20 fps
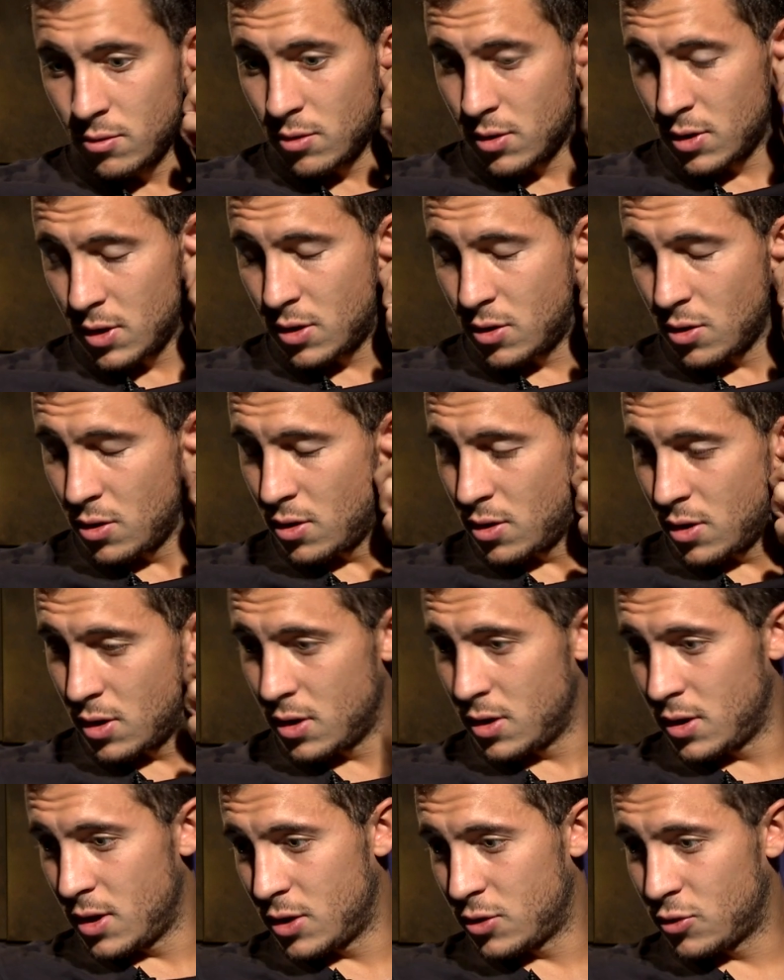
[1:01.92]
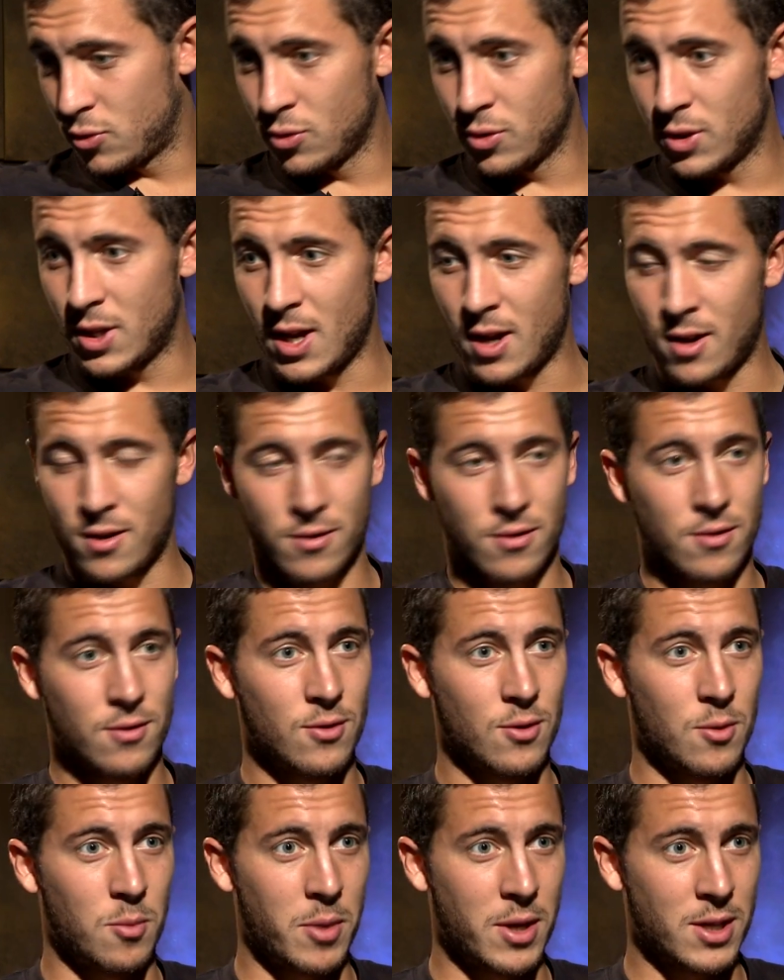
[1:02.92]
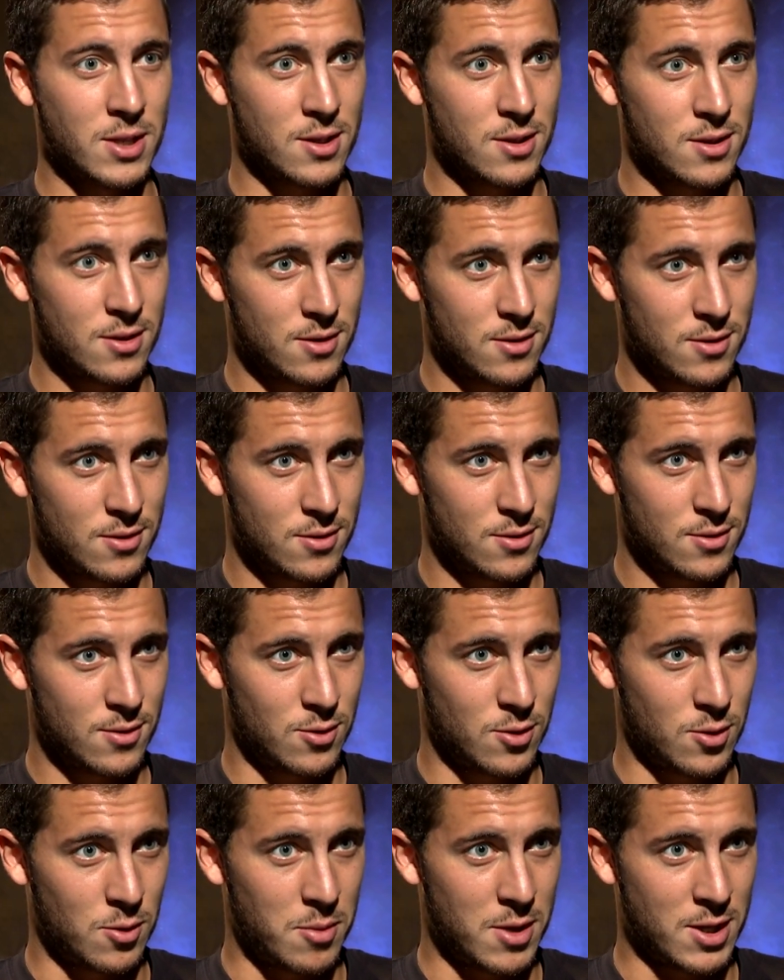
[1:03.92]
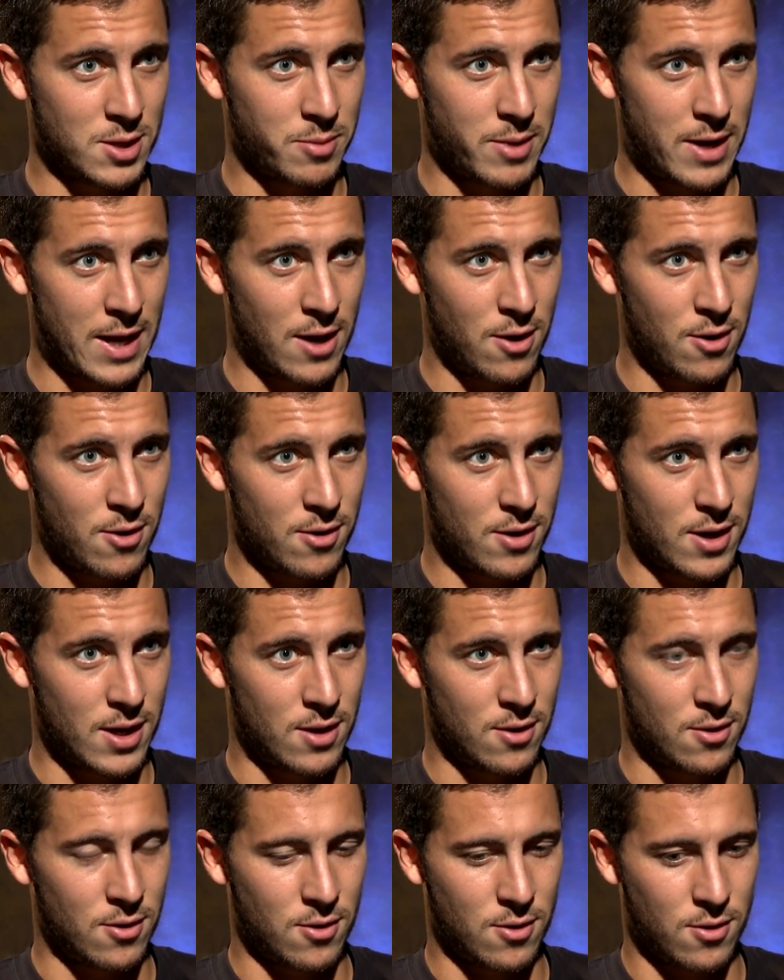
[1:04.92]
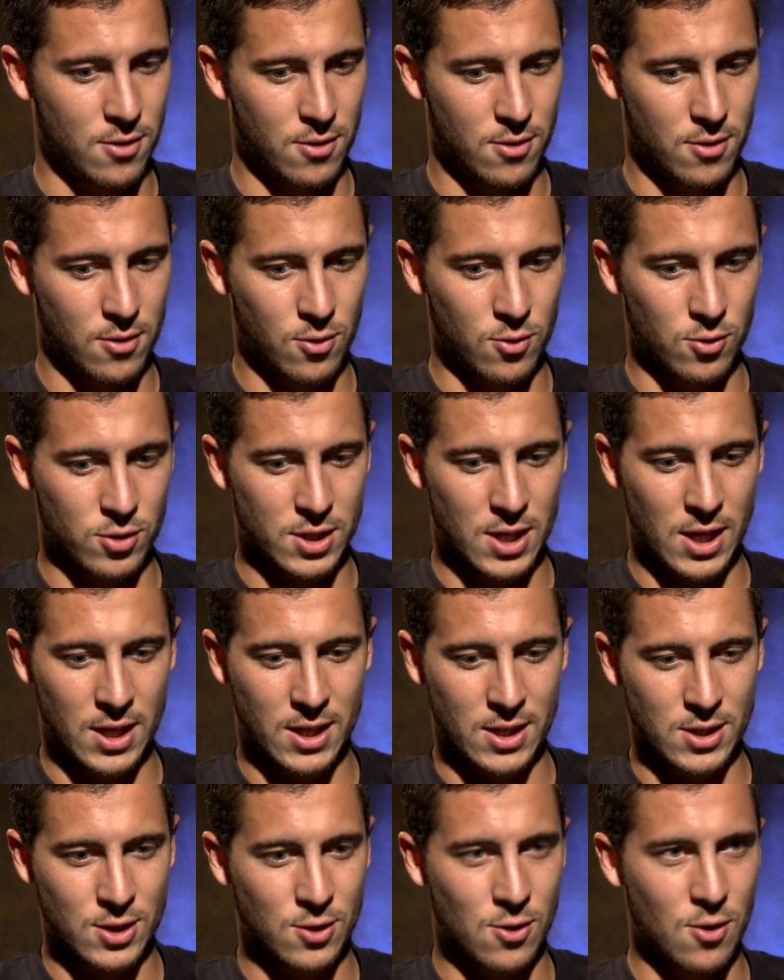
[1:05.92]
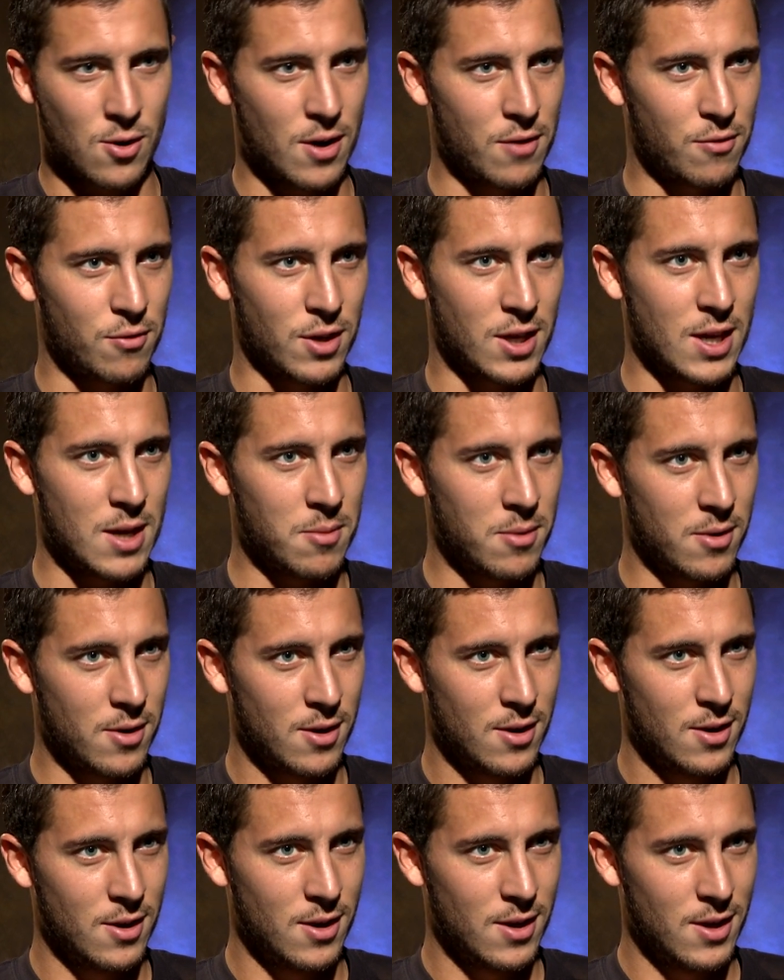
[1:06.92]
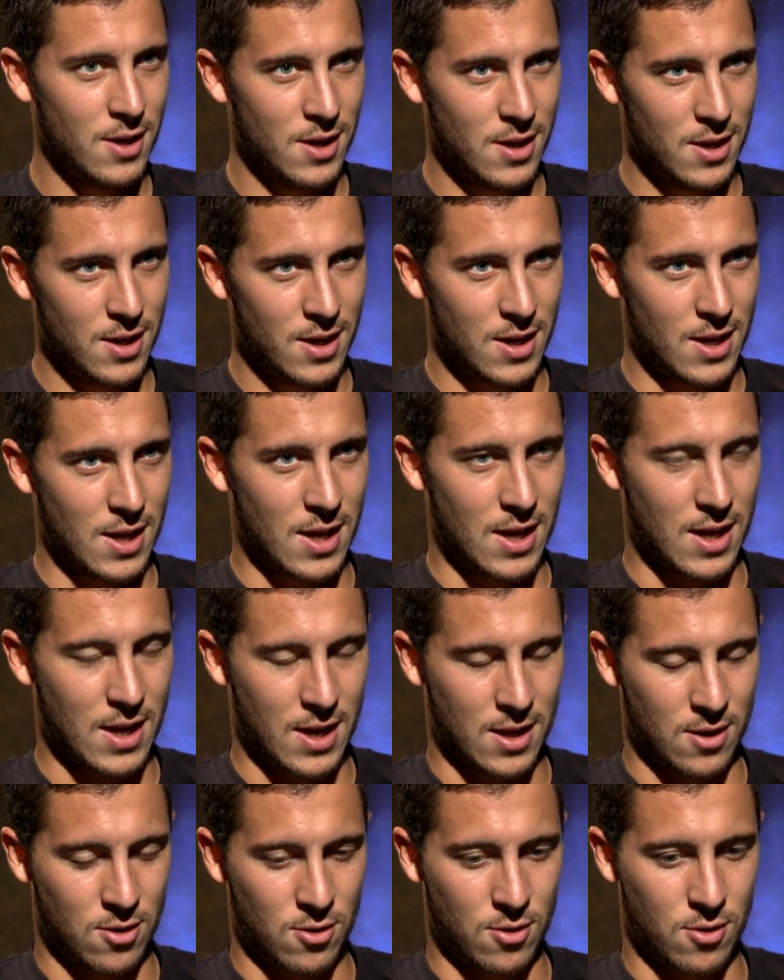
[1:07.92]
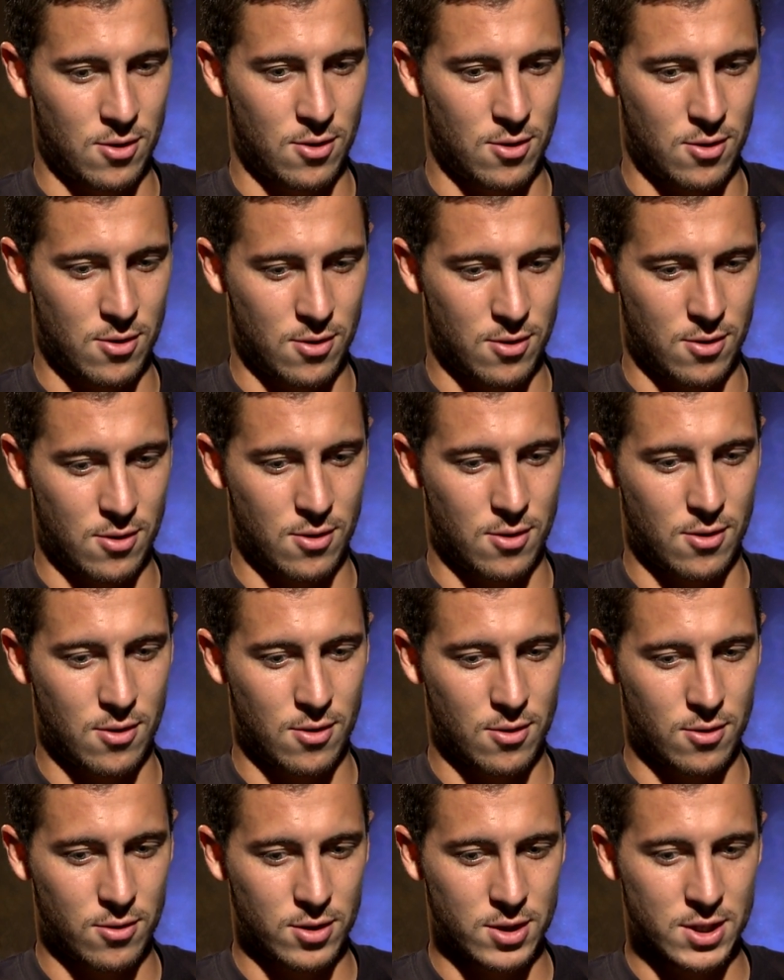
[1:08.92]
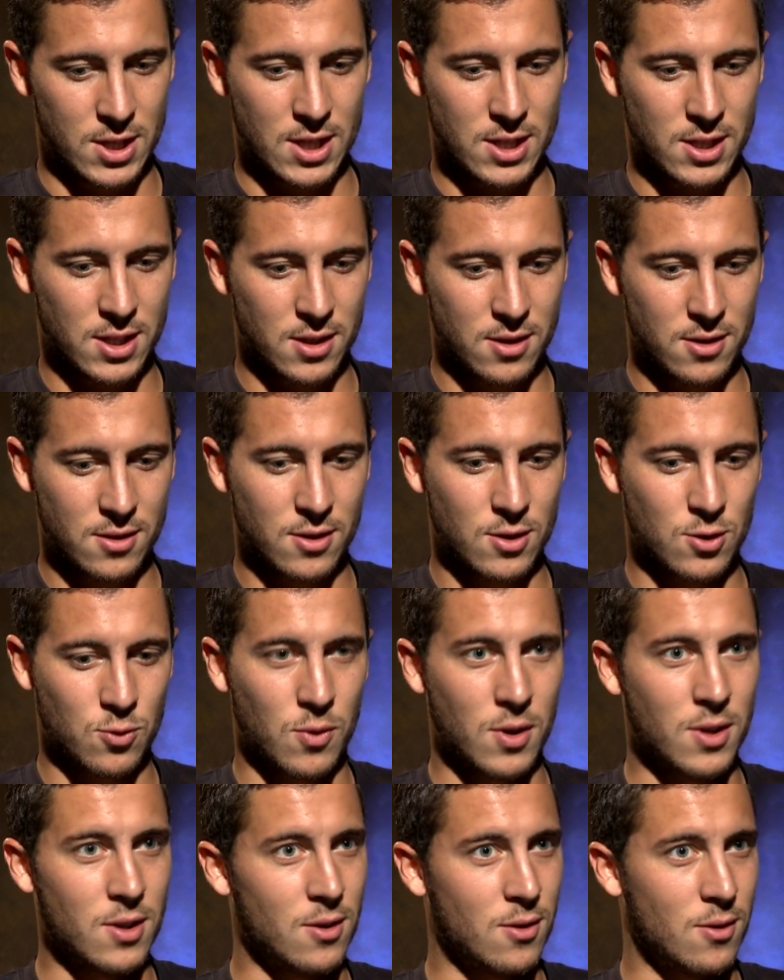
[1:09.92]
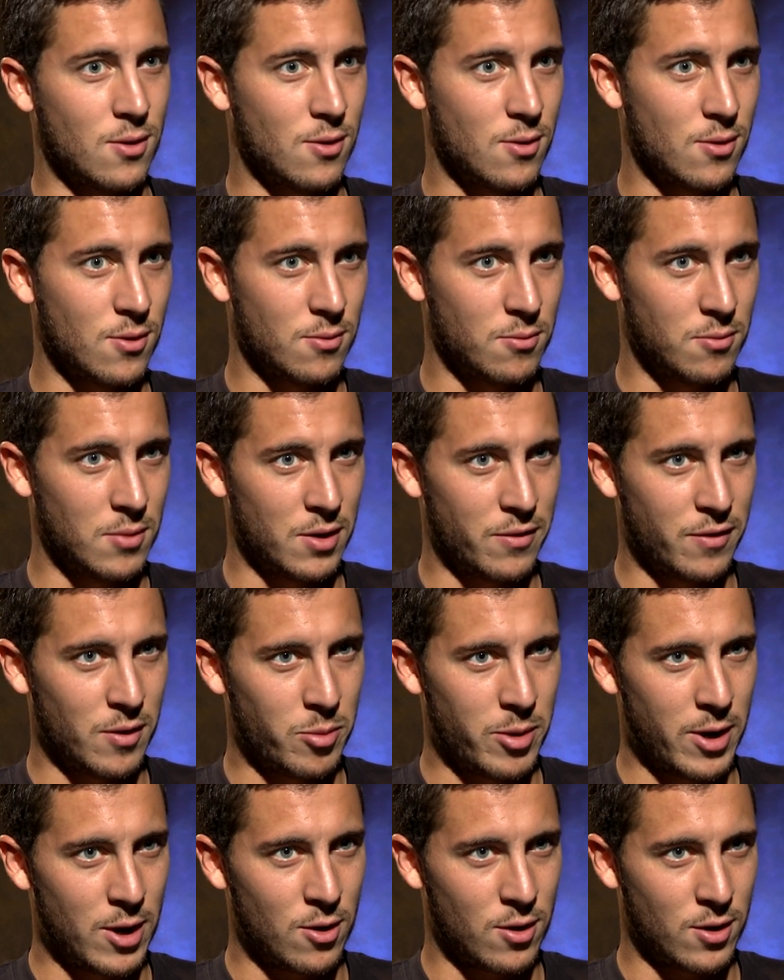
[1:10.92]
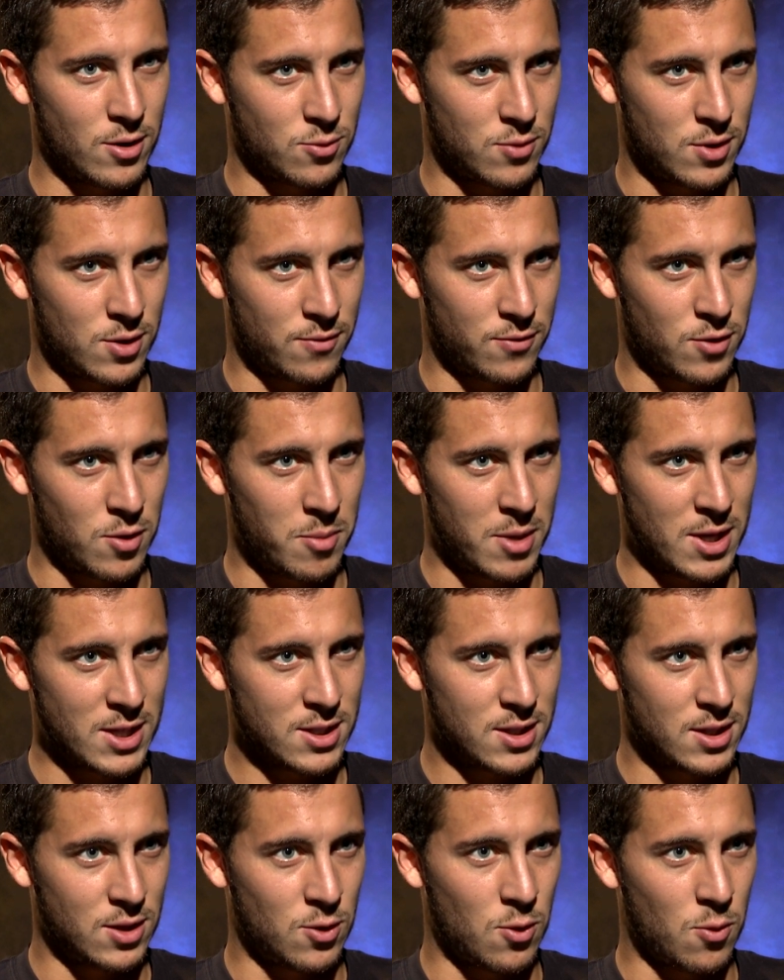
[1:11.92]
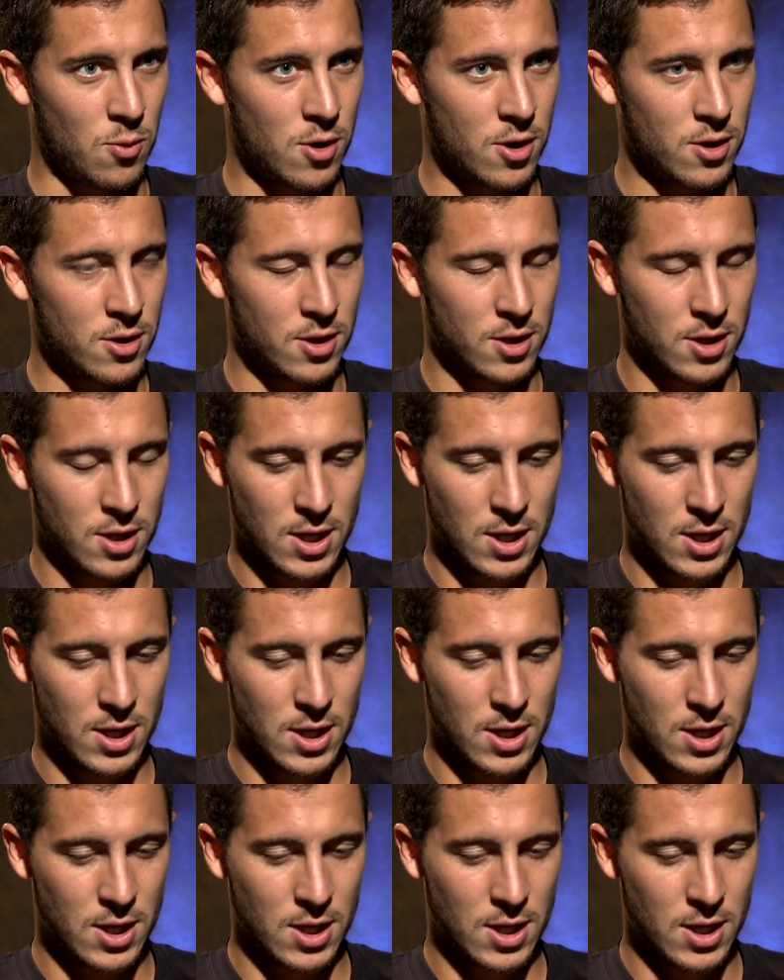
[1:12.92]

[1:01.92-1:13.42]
These two, they are the best player, and Costa can score every game. And Cesc is one midfield player, is one of the best in the world.